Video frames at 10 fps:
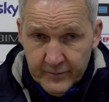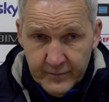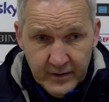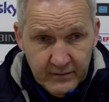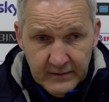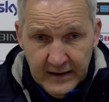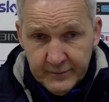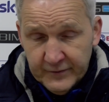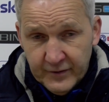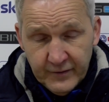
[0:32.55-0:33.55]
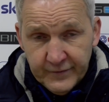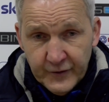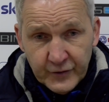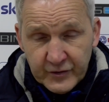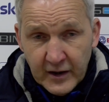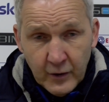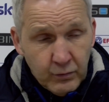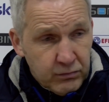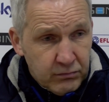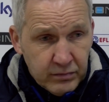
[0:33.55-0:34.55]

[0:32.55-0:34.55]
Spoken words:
But up until the first goal,